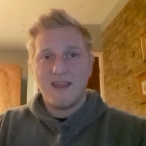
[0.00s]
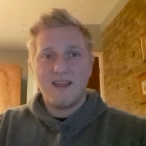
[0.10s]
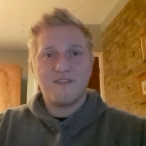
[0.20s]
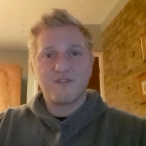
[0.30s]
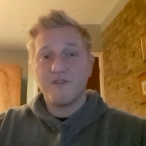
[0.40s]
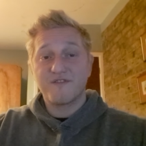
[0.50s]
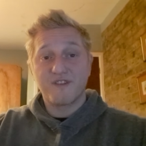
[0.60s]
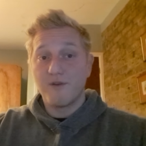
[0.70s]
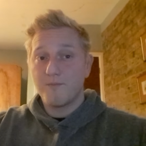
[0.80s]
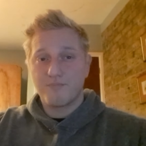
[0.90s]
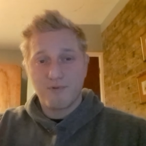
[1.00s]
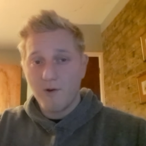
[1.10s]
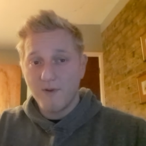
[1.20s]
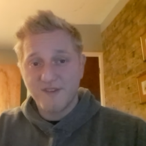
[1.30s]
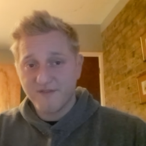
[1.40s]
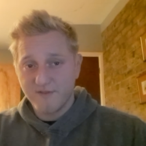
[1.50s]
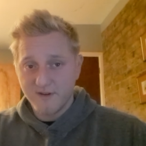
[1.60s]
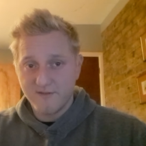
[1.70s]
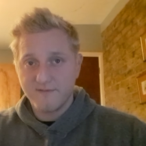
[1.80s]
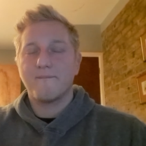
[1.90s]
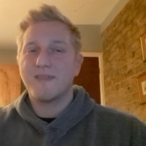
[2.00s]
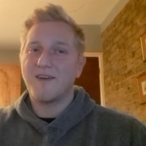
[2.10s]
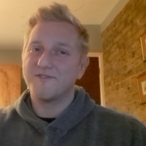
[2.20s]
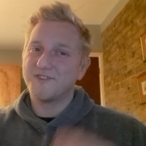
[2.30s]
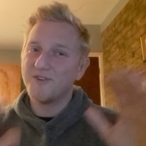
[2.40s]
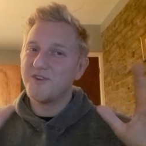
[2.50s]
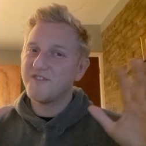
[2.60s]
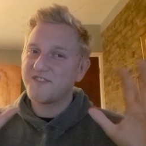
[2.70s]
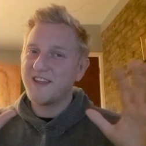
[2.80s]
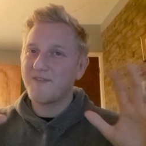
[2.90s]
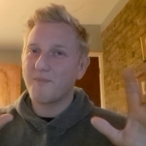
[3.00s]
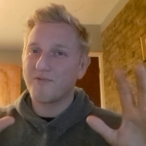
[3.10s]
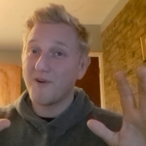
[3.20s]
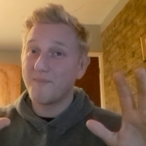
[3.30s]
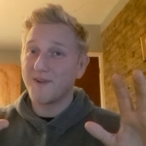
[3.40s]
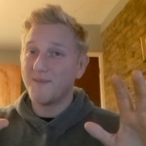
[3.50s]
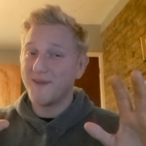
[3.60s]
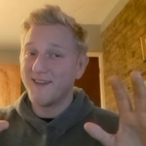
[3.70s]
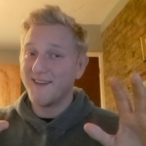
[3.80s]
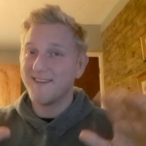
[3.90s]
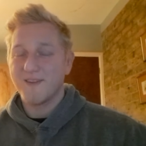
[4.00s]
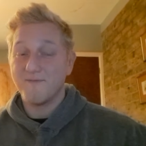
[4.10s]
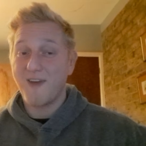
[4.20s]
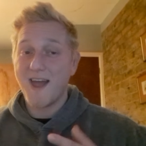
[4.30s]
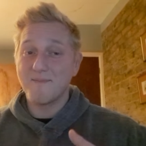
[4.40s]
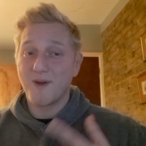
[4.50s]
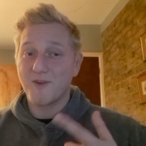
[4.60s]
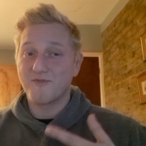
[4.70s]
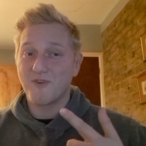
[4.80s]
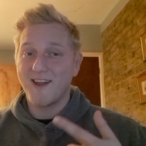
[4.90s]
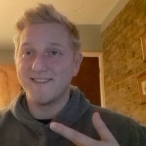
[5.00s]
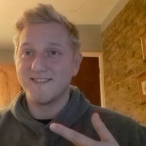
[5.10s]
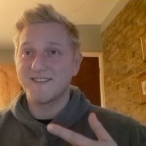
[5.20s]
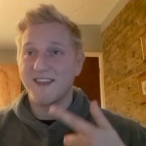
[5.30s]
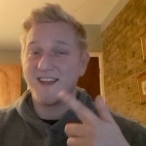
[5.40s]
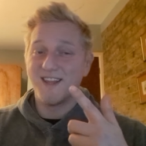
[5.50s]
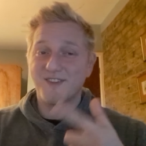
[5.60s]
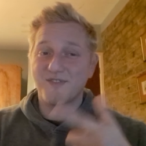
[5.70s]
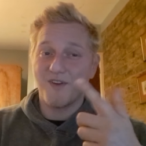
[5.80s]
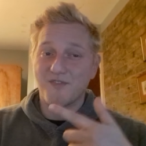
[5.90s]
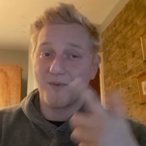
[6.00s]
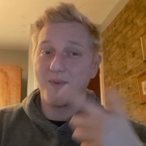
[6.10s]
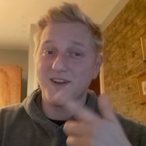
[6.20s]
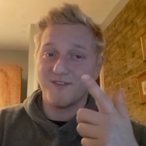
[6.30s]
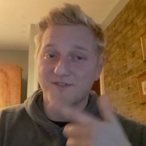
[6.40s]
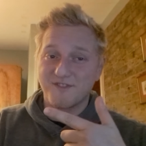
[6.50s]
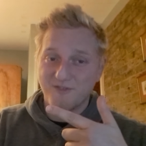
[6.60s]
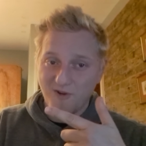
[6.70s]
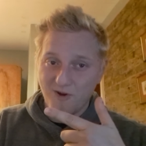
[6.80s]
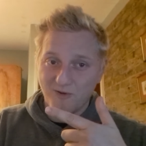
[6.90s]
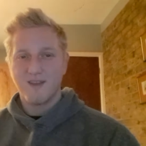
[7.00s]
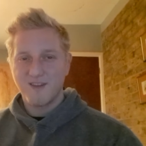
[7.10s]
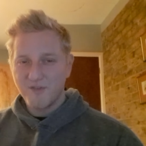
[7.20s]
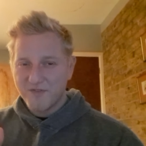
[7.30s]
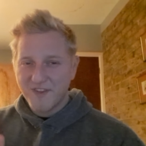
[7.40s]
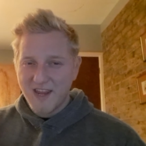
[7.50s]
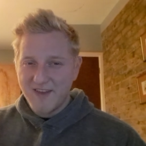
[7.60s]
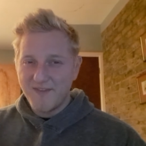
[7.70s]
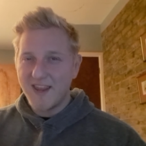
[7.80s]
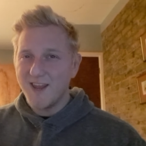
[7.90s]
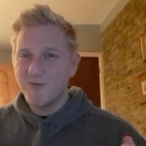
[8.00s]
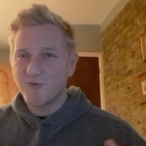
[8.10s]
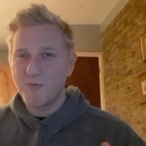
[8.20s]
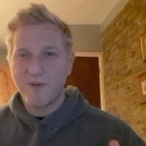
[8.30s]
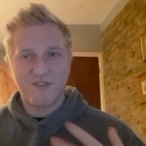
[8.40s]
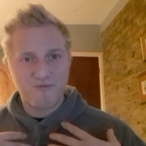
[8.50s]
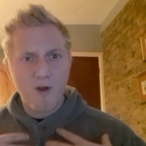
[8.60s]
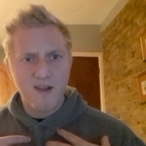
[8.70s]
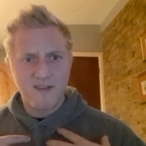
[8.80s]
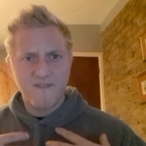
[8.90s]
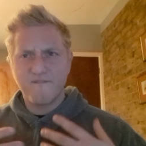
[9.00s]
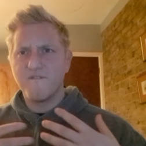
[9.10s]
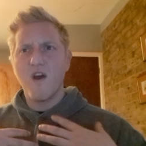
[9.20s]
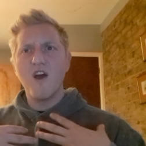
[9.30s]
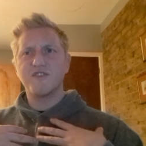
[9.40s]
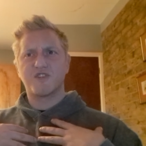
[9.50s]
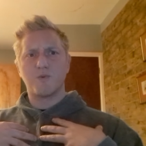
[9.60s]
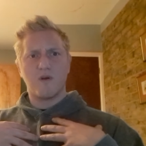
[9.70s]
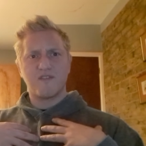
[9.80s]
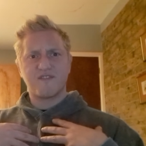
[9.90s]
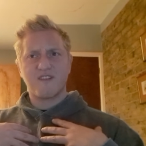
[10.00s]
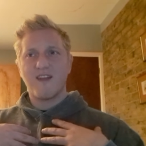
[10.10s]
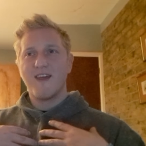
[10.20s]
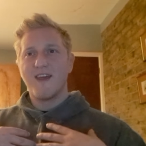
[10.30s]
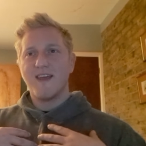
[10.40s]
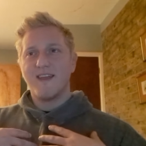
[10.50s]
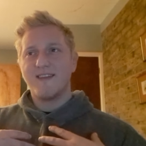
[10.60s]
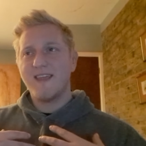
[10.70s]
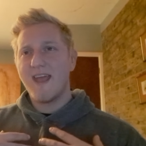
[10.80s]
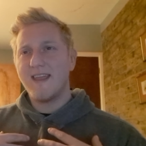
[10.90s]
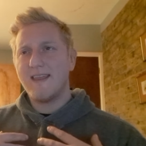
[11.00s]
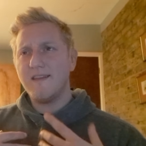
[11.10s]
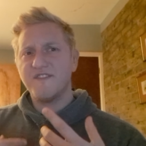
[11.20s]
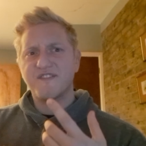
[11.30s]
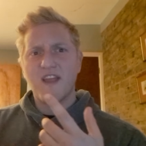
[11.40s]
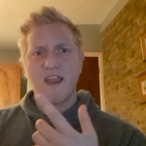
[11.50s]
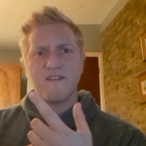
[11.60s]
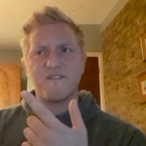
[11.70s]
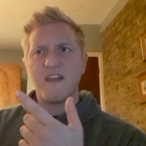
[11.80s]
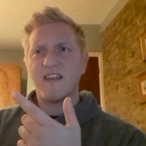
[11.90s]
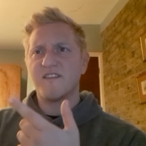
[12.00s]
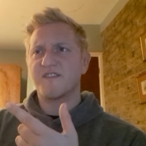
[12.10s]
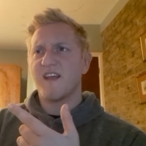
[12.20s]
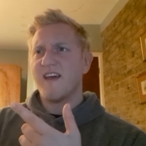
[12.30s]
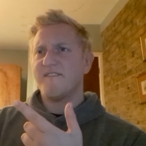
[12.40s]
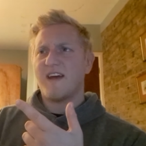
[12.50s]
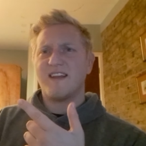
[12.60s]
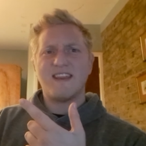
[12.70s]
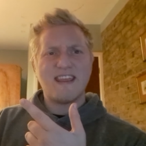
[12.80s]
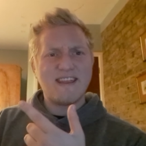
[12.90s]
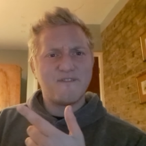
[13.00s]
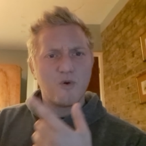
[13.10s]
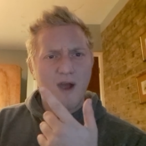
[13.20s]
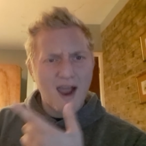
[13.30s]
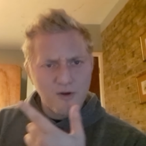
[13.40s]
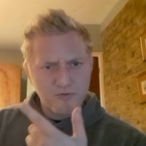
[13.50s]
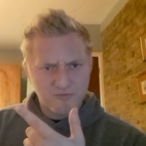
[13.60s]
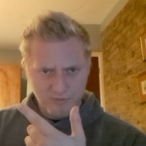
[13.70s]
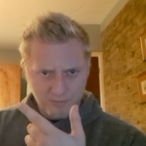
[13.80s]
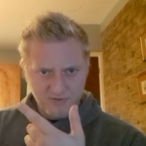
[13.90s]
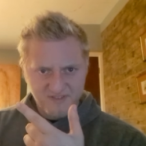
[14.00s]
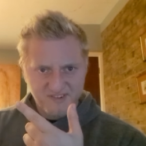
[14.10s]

he is also pro-Israel. Now, do you see the problem here? That, my friends, is the Forbidden Scroll. You see, the in-group is right, virtuous. Yet he's saying things that an evil outgroup group would